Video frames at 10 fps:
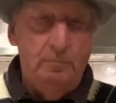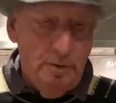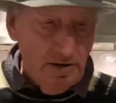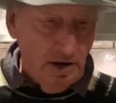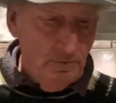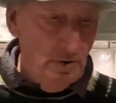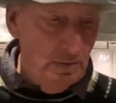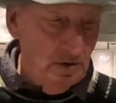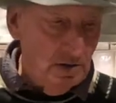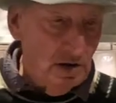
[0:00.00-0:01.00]
But
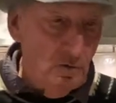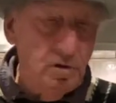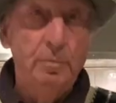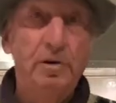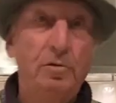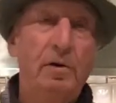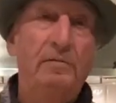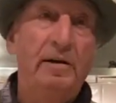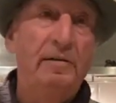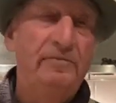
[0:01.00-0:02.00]
we're told that we do it
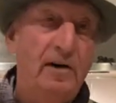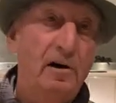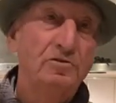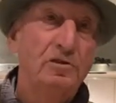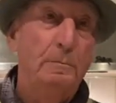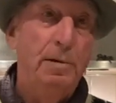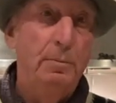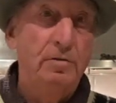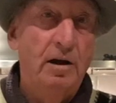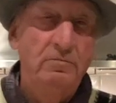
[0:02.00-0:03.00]
very fast, that
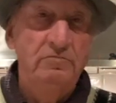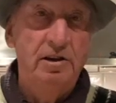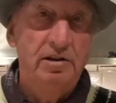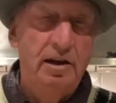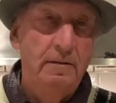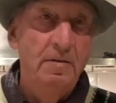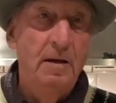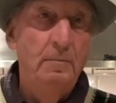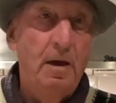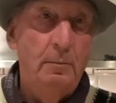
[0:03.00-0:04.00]
people don't need it.
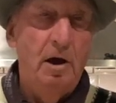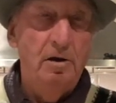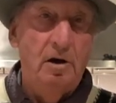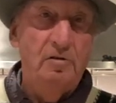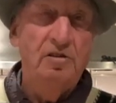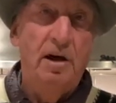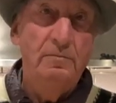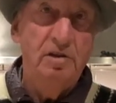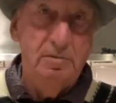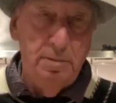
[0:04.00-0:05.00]
But a lot of
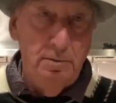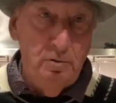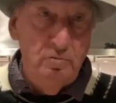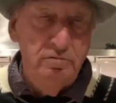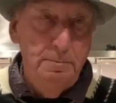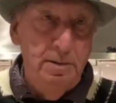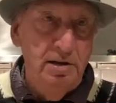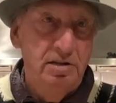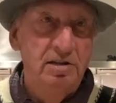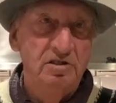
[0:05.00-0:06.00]
times it's people
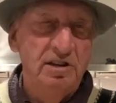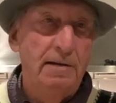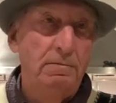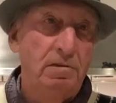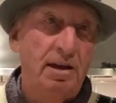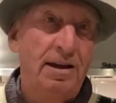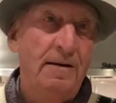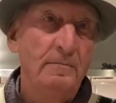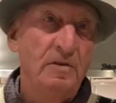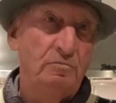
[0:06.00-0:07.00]
repeating the same thing
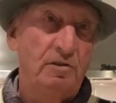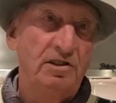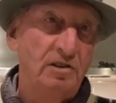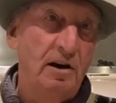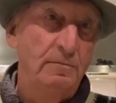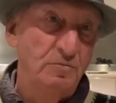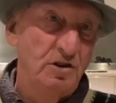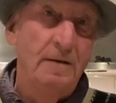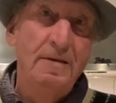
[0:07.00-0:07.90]
3 times.